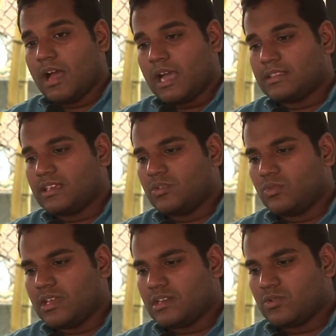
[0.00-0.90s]
I think you
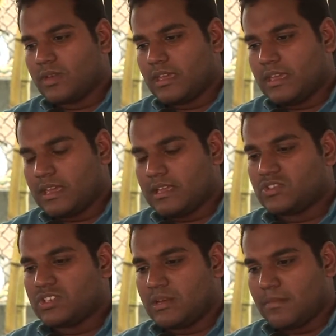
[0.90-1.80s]
need to
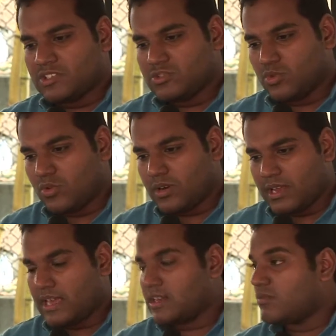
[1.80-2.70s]
engage in a much more
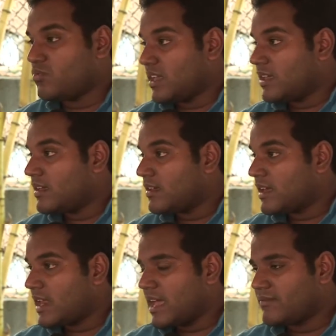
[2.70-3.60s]
creative way,
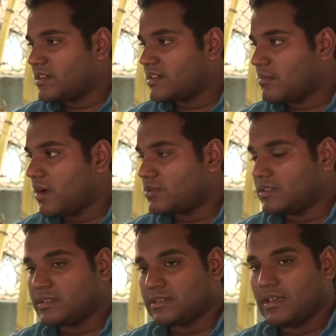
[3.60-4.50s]
and I've written about
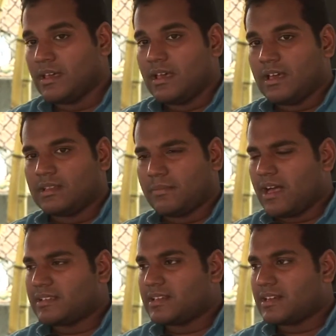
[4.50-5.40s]
this in the
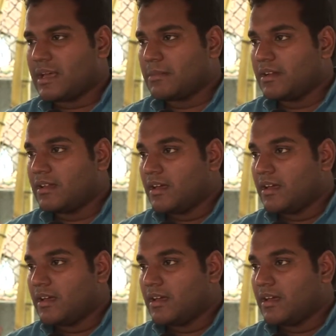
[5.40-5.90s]
past in Tamil,